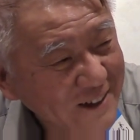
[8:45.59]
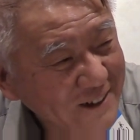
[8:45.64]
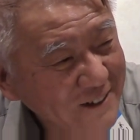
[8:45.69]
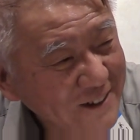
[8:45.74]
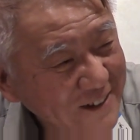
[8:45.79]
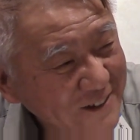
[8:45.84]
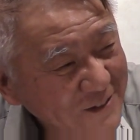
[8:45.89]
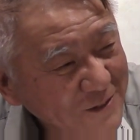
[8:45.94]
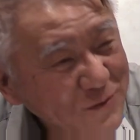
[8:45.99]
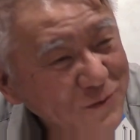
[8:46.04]

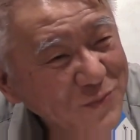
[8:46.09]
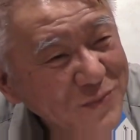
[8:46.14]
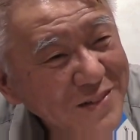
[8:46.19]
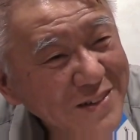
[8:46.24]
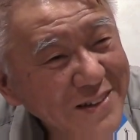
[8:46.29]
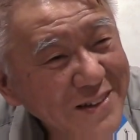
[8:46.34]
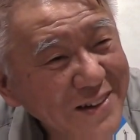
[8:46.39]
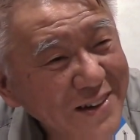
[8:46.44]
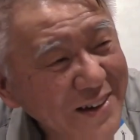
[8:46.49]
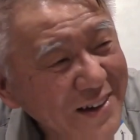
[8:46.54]

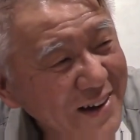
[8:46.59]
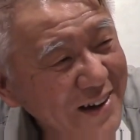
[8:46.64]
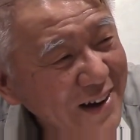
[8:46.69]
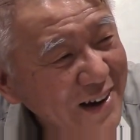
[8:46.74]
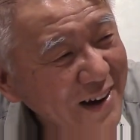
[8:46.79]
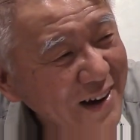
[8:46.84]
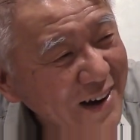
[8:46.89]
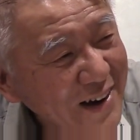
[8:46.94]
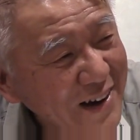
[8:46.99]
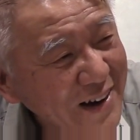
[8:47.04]

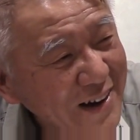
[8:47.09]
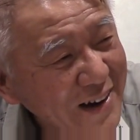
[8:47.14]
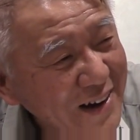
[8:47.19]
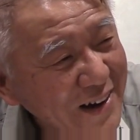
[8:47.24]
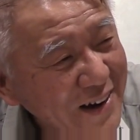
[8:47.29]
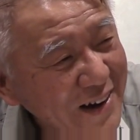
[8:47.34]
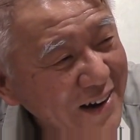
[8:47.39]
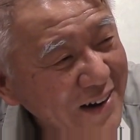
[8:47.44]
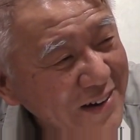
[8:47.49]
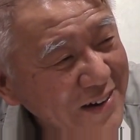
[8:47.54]

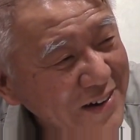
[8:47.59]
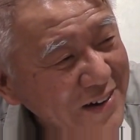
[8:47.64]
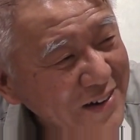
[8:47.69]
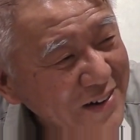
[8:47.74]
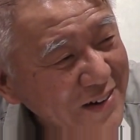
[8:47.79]
[no speech]